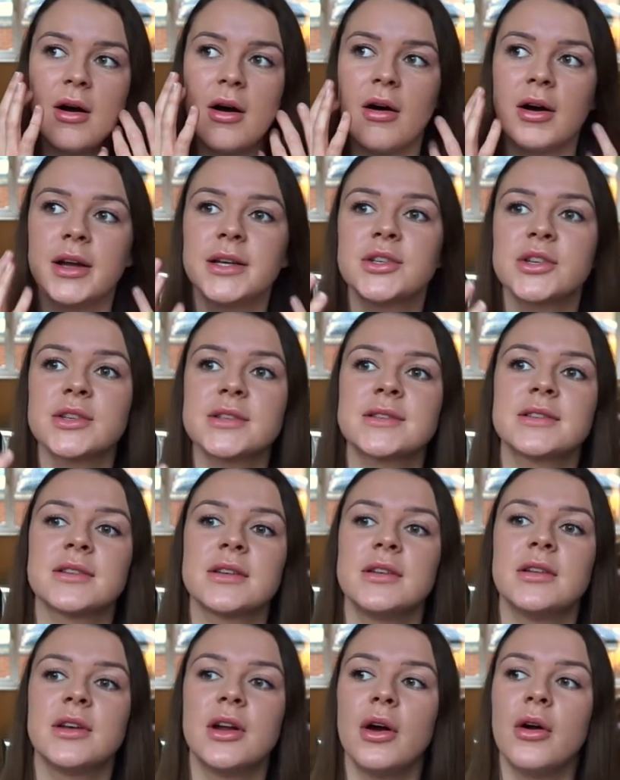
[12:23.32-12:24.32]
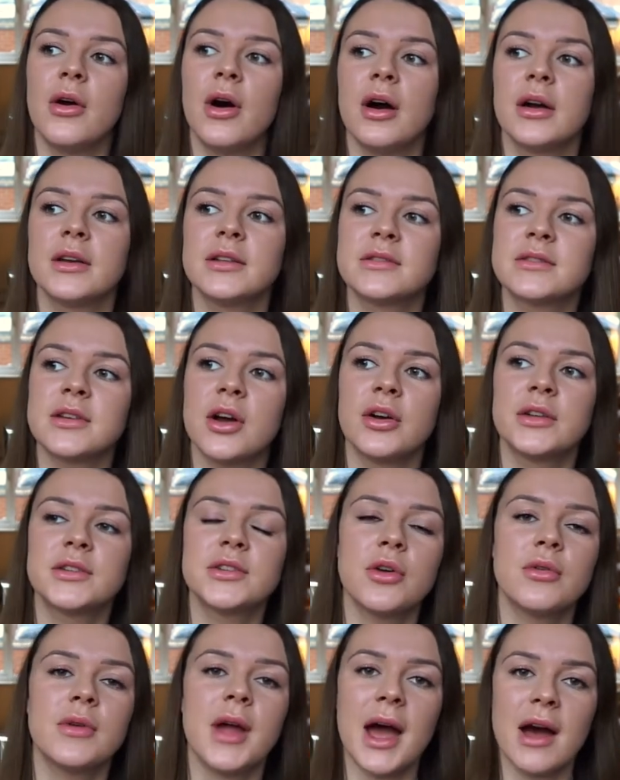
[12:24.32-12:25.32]
I just you know I I
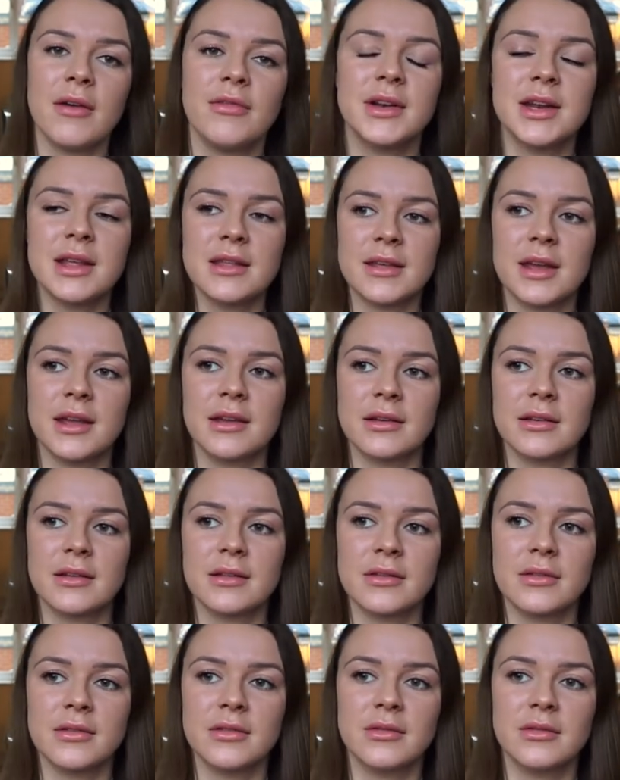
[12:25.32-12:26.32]
don't have anything